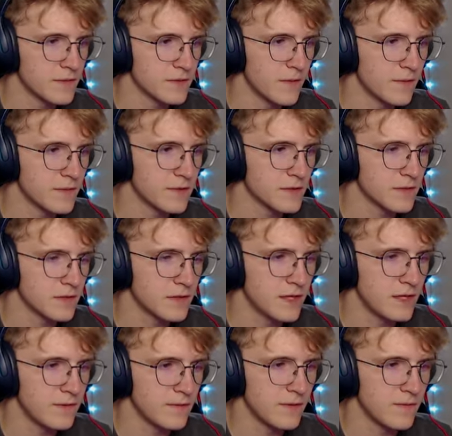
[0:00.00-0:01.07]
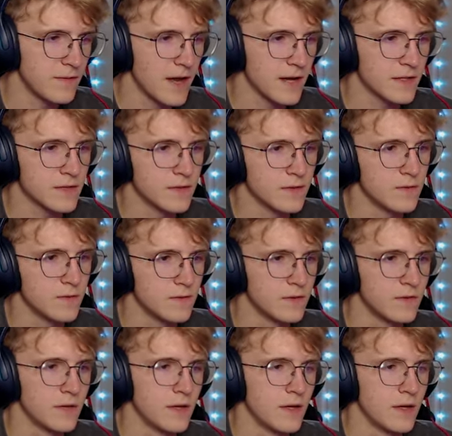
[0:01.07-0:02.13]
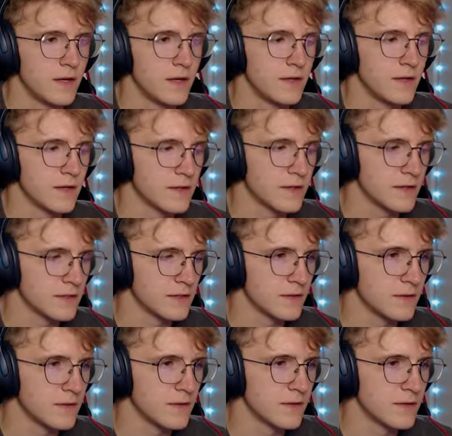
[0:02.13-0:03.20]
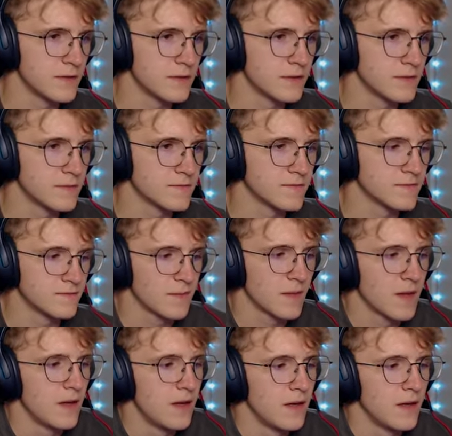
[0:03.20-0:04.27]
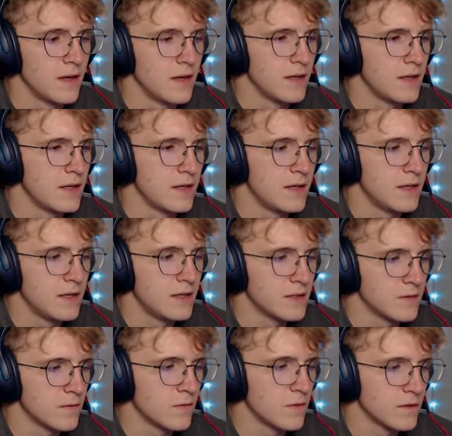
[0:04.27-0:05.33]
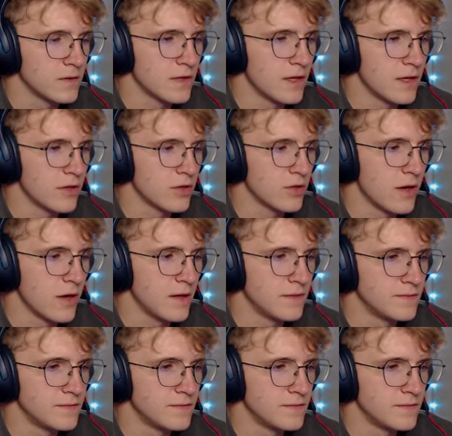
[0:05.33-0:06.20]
so maybe this will lead me back to that thing I saw earlier. It is worth a shot.